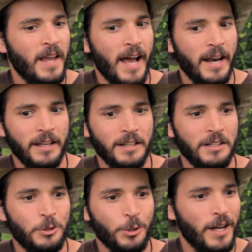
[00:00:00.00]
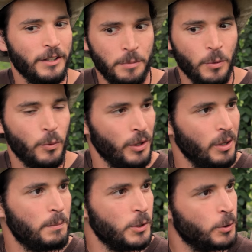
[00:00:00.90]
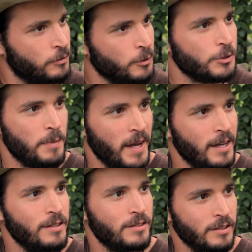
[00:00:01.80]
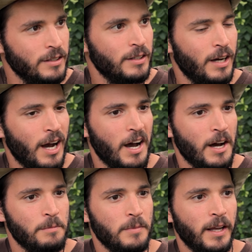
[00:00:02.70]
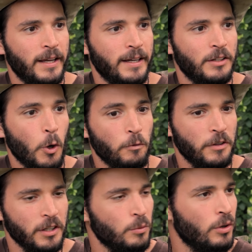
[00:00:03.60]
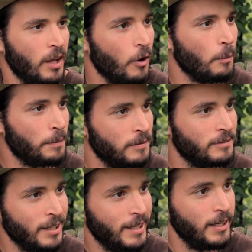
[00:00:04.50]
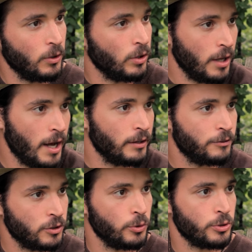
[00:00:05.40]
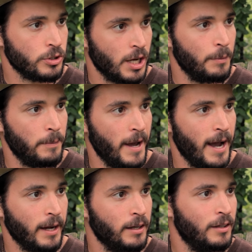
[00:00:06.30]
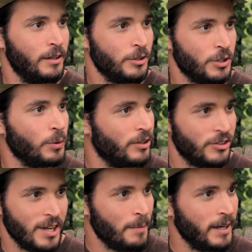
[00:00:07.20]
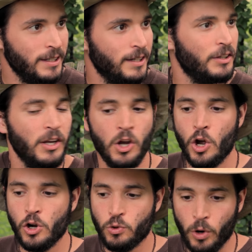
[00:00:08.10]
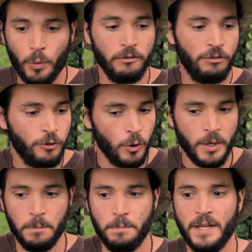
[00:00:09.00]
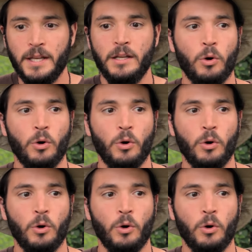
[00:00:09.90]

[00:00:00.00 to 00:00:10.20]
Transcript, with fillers: it turned out to be a really beautiful space, and hopefully it will help heal a lot of soldiers coming back. So the same idea that growing food and being